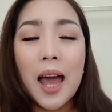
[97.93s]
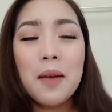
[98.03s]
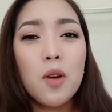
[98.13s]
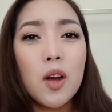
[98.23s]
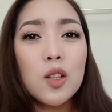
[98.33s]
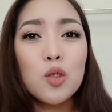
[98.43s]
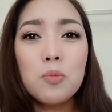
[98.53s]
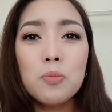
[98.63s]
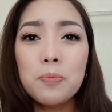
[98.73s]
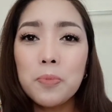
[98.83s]
I'm going
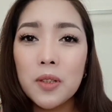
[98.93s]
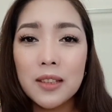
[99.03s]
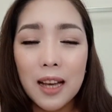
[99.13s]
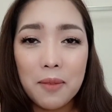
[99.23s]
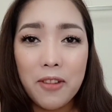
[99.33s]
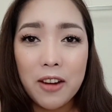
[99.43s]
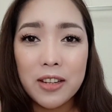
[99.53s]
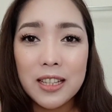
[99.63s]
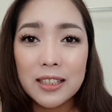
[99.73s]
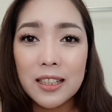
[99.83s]
to put a
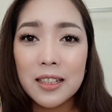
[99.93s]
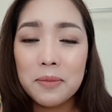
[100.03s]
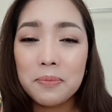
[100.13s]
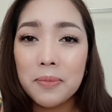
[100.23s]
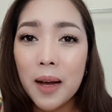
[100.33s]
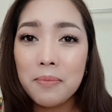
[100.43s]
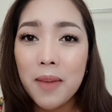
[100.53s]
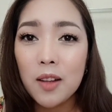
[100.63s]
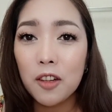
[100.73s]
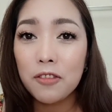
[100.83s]
very little
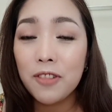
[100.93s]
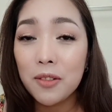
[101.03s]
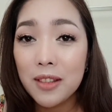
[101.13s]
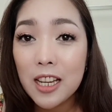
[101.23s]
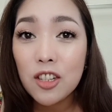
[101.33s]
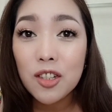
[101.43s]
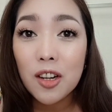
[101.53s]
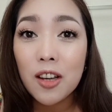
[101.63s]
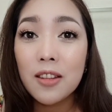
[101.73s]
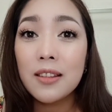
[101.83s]
amount of
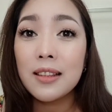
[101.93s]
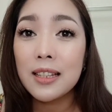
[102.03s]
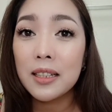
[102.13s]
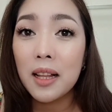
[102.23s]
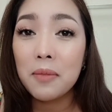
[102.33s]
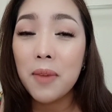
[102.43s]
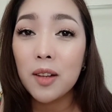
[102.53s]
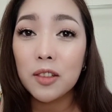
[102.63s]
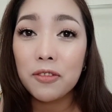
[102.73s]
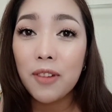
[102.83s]
foundation, little
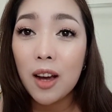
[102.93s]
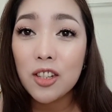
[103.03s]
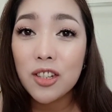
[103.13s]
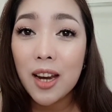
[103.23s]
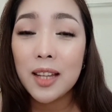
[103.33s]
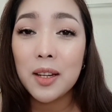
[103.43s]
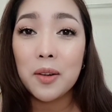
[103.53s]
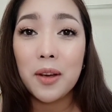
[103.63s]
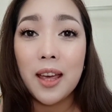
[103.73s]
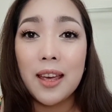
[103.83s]
amount of
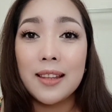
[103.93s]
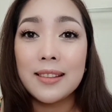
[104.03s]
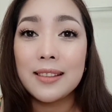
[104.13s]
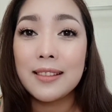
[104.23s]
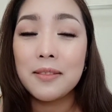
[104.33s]
eyeshadow and